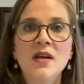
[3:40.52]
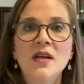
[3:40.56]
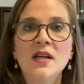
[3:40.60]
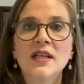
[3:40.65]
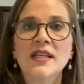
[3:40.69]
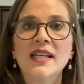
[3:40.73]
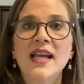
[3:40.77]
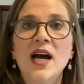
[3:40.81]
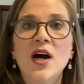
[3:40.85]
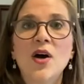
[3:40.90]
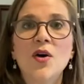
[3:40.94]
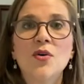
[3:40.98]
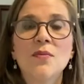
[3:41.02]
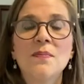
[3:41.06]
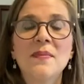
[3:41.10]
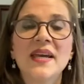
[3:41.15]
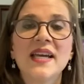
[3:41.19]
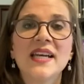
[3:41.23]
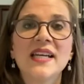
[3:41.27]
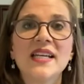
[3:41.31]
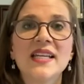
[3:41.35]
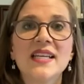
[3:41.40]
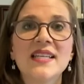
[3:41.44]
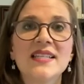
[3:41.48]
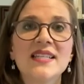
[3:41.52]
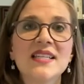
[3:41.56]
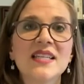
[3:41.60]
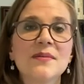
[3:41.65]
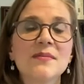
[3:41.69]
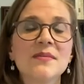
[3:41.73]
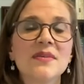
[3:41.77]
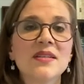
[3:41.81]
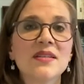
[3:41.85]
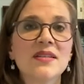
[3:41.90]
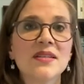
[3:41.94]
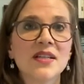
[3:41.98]
Now, magnesium
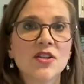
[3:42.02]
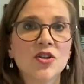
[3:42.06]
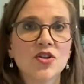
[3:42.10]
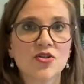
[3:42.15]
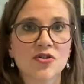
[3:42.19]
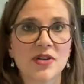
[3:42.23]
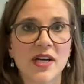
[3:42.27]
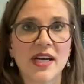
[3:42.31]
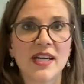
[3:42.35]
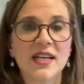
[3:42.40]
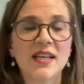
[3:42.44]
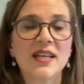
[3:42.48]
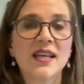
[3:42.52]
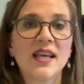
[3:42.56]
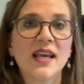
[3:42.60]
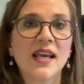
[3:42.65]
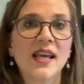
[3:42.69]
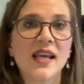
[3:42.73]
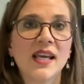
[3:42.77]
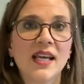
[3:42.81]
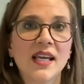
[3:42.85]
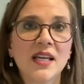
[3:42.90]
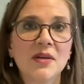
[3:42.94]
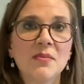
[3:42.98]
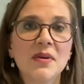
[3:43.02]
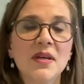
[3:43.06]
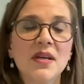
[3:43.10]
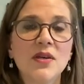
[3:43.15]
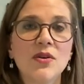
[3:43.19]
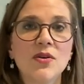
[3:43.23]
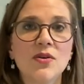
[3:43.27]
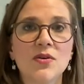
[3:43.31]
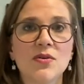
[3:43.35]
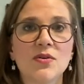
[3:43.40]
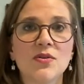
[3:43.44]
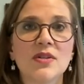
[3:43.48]
citrate can be
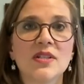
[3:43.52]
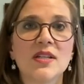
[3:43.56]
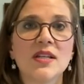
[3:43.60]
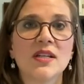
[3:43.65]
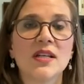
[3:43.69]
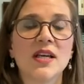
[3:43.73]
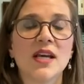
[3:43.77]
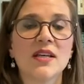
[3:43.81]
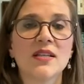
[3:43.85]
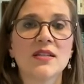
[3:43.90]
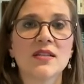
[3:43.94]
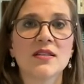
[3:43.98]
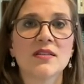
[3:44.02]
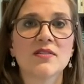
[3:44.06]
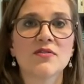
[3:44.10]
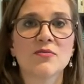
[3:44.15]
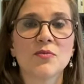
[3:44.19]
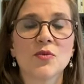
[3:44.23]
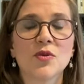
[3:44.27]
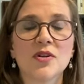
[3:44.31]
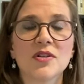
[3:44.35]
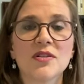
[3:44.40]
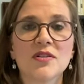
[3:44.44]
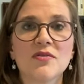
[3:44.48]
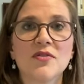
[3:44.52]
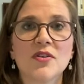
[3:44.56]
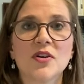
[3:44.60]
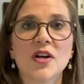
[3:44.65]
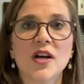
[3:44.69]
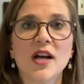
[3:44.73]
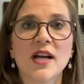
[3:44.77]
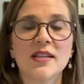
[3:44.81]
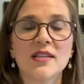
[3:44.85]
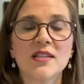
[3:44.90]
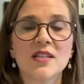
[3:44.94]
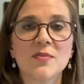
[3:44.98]
used in cases of more severe
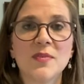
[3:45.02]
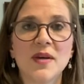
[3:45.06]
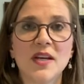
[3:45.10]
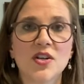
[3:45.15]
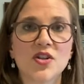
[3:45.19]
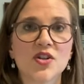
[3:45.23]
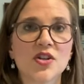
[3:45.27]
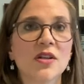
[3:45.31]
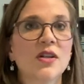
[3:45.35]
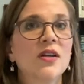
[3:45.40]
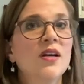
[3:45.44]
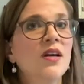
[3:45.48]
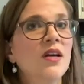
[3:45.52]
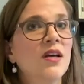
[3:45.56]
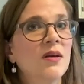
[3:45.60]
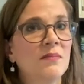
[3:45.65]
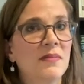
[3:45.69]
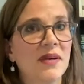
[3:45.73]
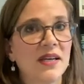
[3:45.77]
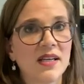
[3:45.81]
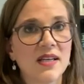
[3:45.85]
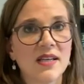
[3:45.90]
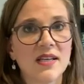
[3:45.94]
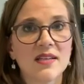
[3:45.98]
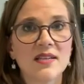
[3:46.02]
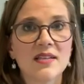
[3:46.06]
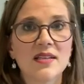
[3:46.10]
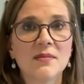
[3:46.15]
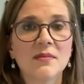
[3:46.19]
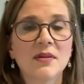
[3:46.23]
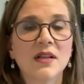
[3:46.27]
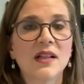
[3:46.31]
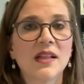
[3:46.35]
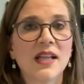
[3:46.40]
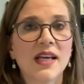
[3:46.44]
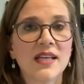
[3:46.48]
constipation. Magnesium
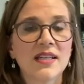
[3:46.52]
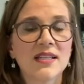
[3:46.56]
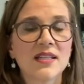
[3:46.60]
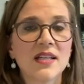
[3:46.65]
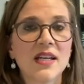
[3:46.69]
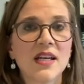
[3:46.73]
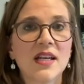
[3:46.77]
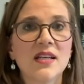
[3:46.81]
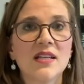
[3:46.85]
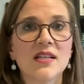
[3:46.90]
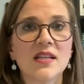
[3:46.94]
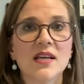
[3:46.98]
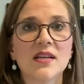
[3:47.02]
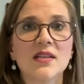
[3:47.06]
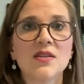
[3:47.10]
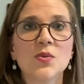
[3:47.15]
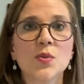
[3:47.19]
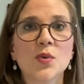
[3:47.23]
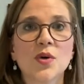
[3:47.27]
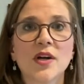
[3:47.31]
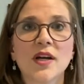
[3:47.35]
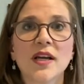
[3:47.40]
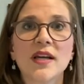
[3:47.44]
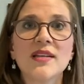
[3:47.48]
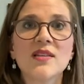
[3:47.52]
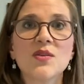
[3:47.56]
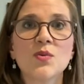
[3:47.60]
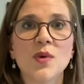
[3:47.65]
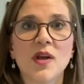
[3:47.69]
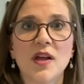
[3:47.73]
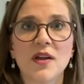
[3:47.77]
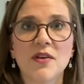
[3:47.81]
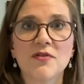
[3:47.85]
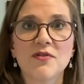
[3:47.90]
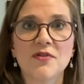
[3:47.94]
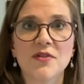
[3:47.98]
glycinate does work as
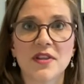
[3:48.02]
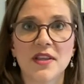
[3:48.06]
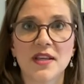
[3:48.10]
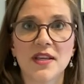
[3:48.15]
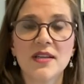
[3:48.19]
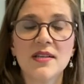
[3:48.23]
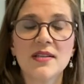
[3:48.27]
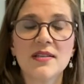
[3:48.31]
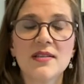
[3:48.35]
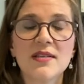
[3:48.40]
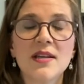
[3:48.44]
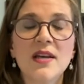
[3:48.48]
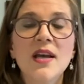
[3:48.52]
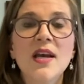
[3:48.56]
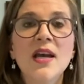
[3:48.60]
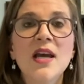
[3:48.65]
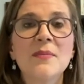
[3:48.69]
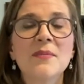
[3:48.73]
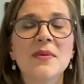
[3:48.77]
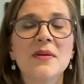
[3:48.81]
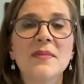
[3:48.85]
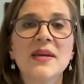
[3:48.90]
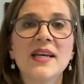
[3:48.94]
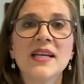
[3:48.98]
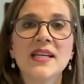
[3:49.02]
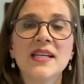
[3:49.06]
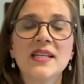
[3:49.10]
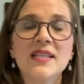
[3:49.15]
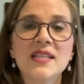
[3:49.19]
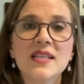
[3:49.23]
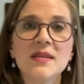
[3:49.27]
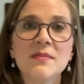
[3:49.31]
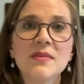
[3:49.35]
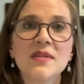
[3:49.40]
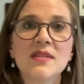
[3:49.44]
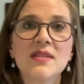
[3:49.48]
well for this, but
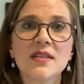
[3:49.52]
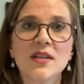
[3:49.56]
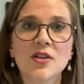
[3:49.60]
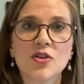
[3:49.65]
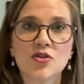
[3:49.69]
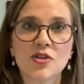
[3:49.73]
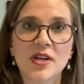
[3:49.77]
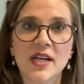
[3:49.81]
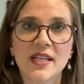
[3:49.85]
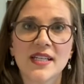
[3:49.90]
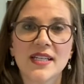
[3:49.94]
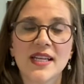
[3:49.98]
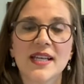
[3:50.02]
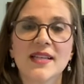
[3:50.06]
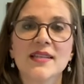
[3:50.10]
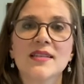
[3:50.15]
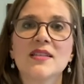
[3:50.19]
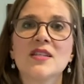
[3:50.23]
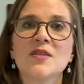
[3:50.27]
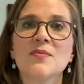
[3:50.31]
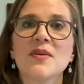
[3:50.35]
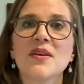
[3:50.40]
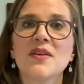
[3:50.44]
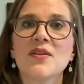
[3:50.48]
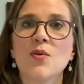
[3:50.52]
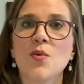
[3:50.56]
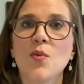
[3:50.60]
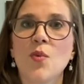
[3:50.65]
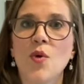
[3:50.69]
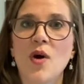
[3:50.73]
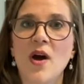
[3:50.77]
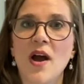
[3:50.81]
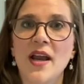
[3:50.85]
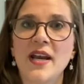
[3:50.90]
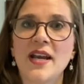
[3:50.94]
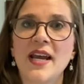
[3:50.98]
magnesium citrate tends to be the
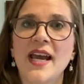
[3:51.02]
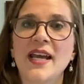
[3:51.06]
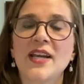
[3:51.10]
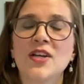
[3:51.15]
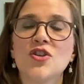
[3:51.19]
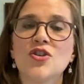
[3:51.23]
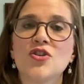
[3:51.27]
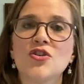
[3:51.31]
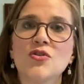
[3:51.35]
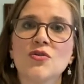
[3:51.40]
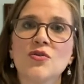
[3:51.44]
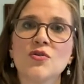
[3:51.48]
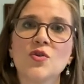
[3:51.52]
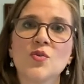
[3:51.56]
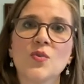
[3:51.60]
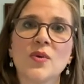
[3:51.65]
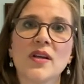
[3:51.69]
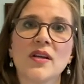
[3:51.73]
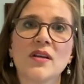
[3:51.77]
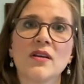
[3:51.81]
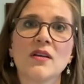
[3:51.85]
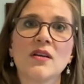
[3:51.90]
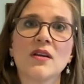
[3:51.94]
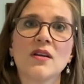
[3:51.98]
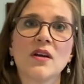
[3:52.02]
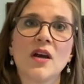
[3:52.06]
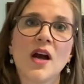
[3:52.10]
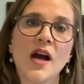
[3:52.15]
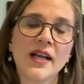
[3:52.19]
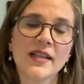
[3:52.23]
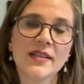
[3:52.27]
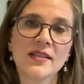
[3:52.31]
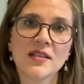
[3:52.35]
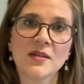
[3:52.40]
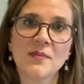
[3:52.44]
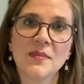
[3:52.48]
one I choose when
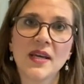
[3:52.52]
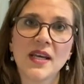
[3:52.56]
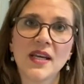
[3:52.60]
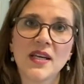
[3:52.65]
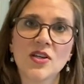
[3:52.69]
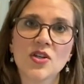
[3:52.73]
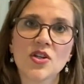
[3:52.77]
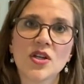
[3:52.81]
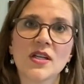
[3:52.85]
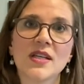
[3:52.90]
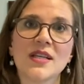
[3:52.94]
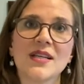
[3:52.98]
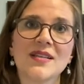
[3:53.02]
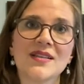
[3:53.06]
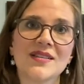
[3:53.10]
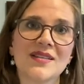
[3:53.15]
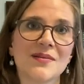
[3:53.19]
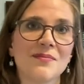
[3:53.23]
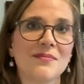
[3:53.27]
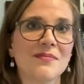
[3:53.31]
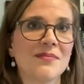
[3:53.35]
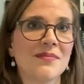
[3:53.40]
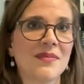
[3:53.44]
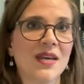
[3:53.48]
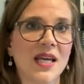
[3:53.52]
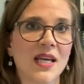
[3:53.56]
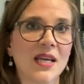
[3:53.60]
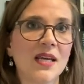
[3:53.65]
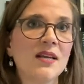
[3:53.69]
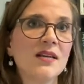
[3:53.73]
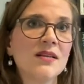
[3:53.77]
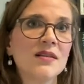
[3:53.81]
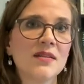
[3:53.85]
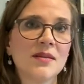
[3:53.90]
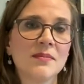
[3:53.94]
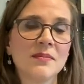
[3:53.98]
constipation is the
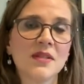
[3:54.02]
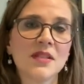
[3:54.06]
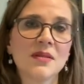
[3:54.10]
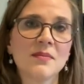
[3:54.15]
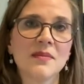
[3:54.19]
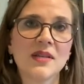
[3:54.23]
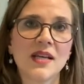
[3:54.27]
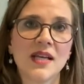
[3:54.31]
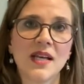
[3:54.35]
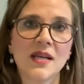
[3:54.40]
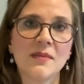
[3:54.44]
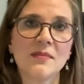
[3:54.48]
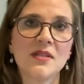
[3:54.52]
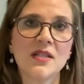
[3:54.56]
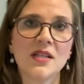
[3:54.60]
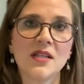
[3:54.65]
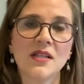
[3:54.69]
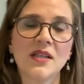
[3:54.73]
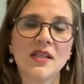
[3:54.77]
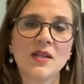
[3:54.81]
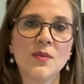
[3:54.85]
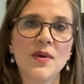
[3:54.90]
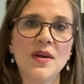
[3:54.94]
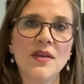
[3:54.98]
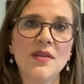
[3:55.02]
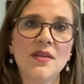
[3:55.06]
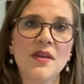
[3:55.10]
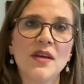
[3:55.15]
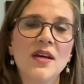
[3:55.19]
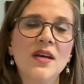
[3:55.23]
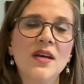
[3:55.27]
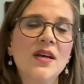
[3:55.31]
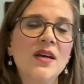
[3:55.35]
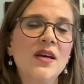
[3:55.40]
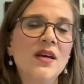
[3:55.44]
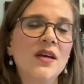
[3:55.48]
main symptom that I'm dealing with.
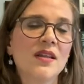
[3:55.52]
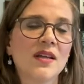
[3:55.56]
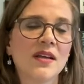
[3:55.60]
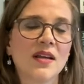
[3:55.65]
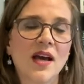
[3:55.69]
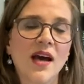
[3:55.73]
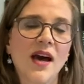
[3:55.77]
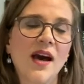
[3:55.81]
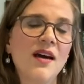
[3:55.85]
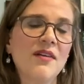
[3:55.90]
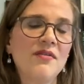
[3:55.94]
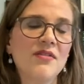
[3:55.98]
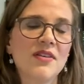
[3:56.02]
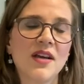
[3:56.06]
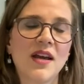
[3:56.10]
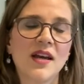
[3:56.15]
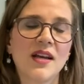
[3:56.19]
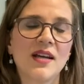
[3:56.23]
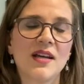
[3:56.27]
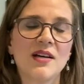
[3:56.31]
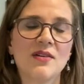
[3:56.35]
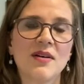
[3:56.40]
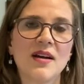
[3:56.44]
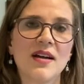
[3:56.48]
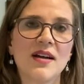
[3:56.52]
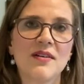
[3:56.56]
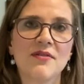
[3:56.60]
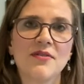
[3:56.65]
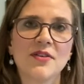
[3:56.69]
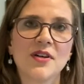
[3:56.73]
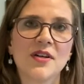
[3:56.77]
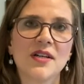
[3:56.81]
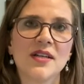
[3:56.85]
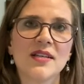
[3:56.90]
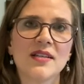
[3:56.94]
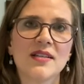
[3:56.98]
The caveat,
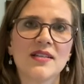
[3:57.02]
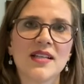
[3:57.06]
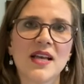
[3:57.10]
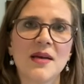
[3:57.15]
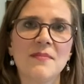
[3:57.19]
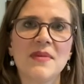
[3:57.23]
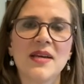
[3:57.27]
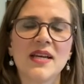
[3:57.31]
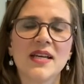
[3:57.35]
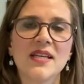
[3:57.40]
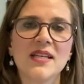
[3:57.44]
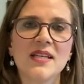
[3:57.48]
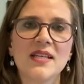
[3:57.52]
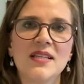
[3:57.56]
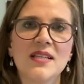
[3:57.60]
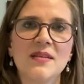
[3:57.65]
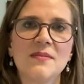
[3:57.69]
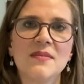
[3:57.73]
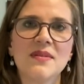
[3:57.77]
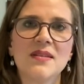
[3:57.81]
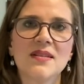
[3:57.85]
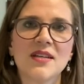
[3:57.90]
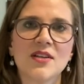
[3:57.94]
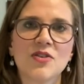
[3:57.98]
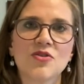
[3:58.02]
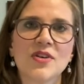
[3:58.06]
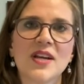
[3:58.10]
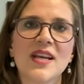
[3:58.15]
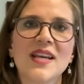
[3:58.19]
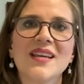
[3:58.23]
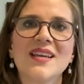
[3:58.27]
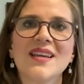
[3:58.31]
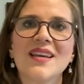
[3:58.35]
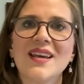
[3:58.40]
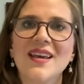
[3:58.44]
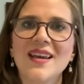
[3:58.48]
however, is that magnesium citrate
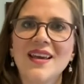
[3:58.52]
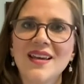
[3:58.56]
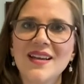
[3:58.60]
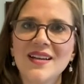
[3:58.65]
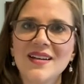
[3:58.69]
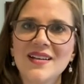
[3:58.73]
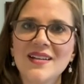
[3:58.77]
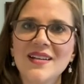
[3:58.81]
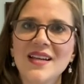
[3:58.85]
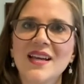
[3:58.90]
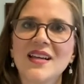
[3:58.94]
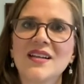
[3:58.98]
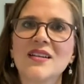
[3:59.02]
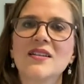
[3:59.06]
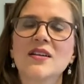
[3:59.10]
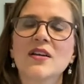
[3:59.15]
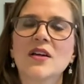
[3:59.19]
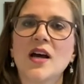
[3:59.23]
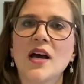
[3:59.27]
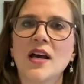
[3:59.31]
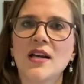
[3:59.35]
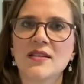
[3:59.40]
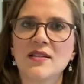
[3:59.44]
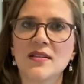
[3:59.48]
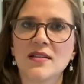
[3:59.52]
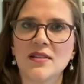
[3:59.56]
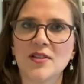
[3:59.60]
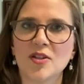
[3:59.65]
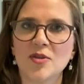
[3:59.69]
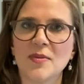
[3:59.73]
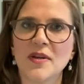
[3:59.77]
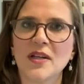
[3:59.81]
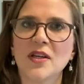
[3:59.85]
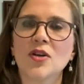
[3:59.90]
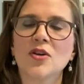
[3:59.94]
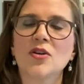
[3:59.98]
can tend to cause a little bit